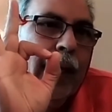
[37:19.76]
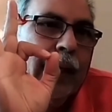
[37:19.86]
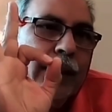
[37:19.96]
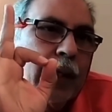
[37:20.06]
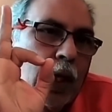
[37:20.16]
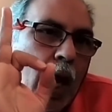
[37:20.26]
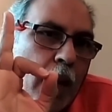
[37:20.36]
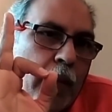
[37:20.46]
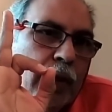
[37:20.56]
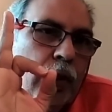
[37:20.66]
It's a
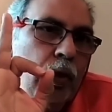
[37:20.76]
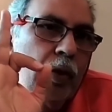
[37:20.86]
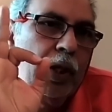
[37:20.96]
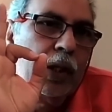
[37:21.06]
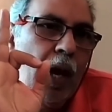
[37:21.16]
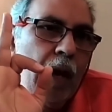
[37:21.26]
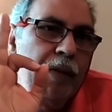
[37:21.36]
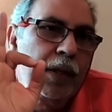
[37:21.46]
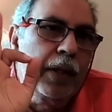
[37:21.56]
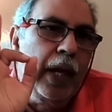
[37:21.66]
common story,
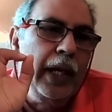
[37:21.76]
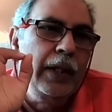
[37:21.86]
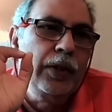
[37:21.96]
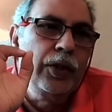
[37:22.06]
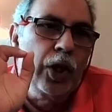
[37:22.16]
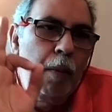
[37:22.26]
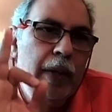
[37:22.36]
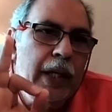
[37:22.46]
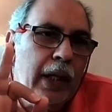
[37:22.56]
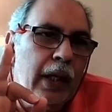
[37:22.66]
Garvin. In
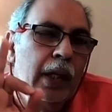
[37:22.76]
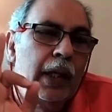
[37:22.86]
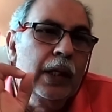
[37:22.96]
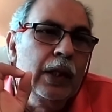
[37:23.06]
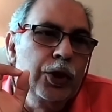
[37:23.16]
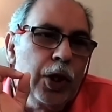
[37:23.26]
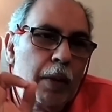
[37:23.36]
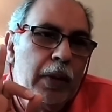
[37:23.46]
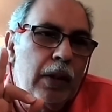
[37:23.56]
Germany, German